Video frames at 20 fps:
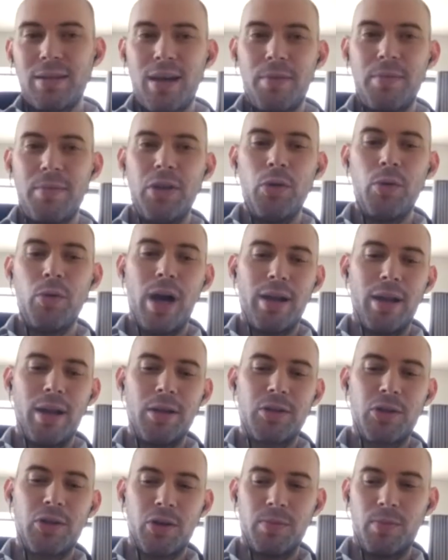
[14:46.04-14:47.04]
I mean, you got at
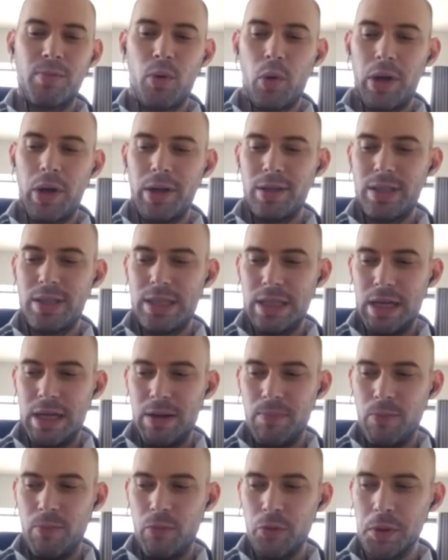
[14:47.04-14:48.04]
a certain point
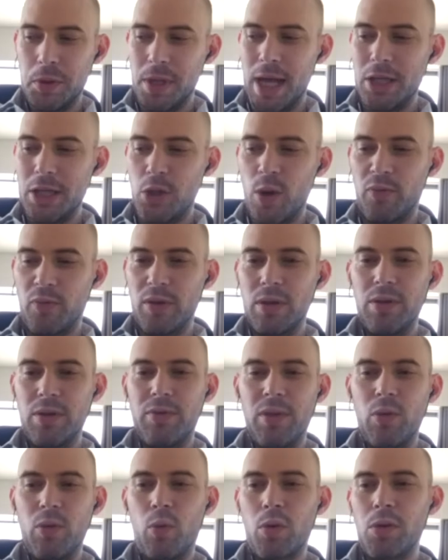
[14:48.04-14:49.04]
realize you have to live
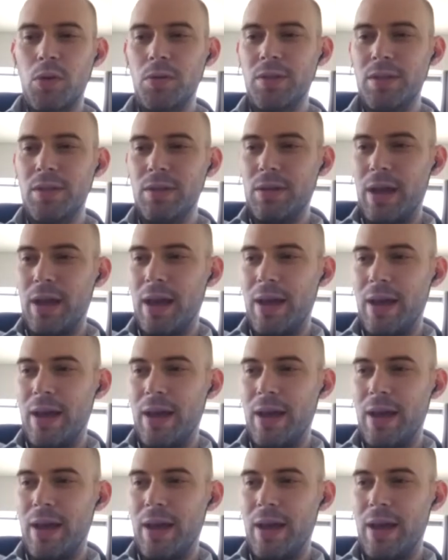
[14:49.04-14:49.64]
in the world and